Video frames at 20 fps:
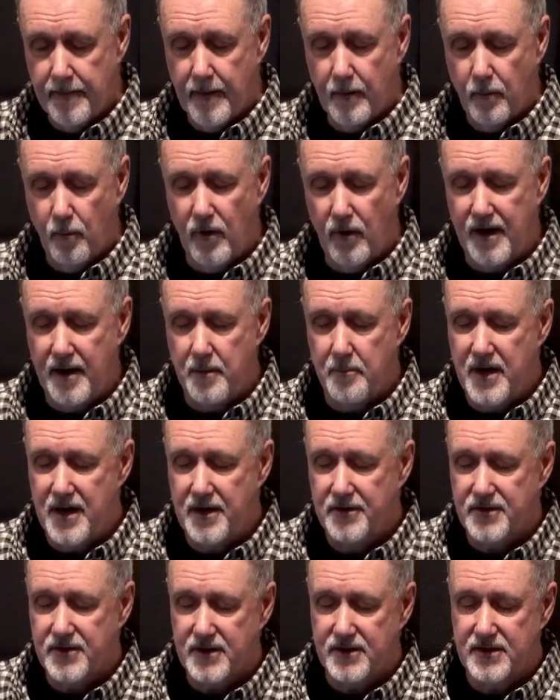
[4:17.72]
What it
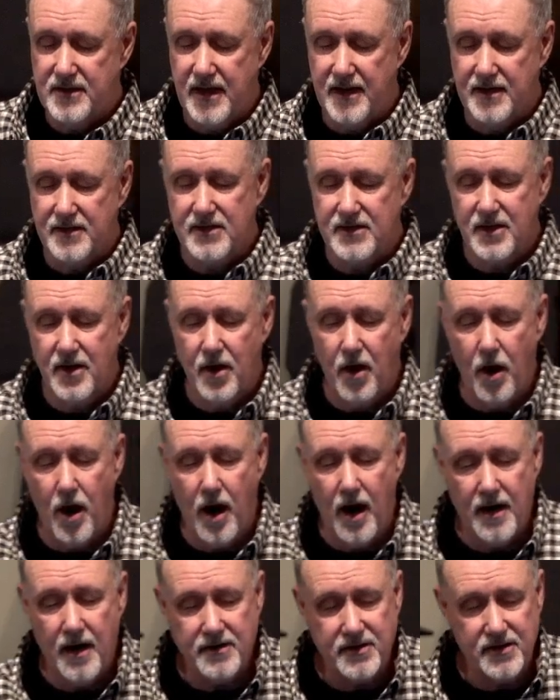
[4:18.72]
means is this
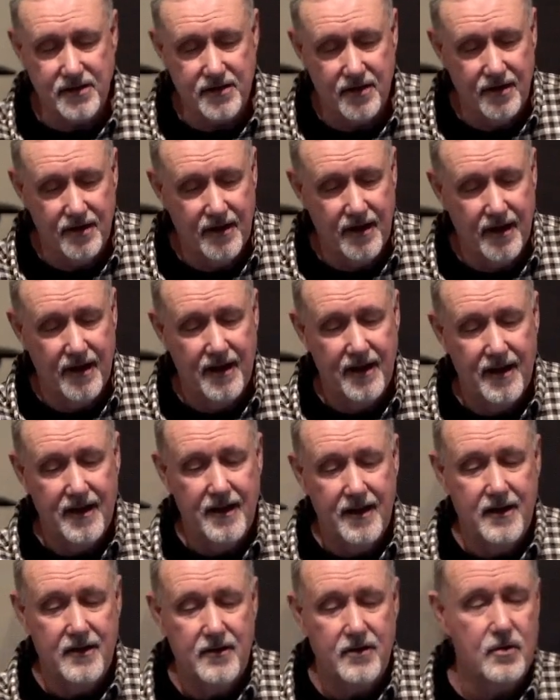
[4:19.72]
cost
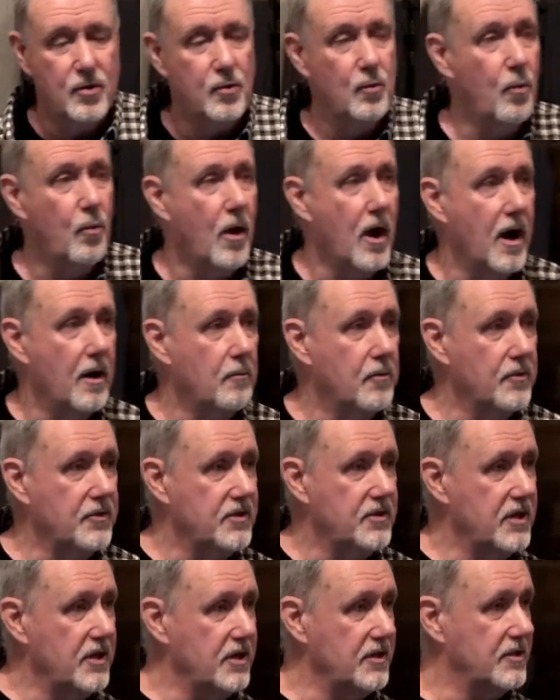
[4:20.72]
to walk with
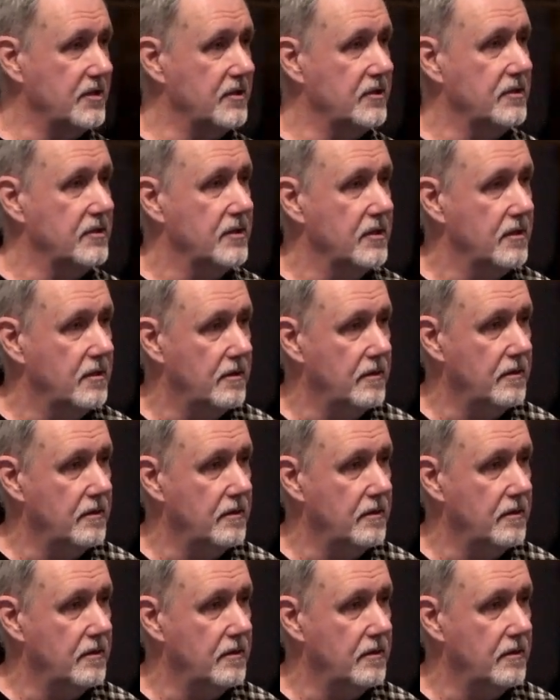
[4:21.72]
Jesus.